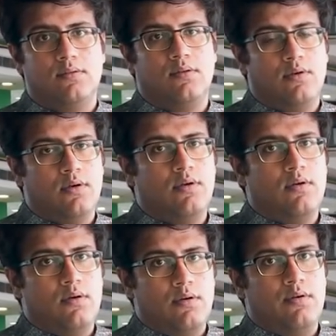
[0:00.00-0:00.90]

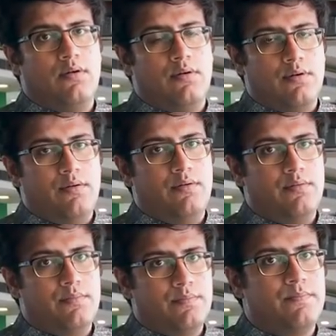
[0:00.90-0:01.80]

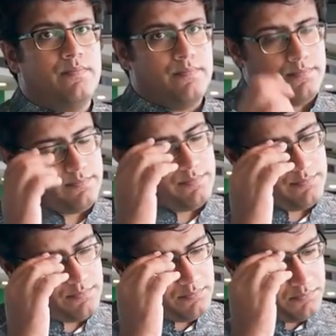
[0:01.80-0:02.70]

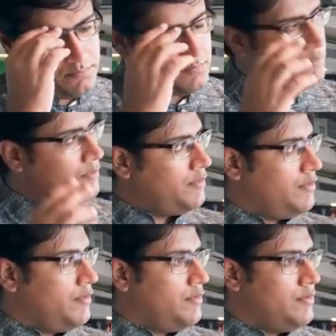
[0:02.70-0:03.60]

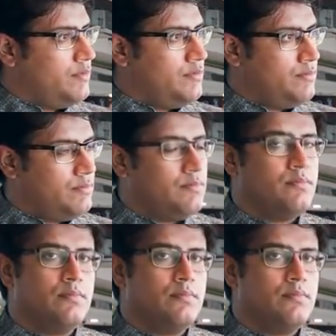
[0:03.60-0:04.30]
The person shown says nothing.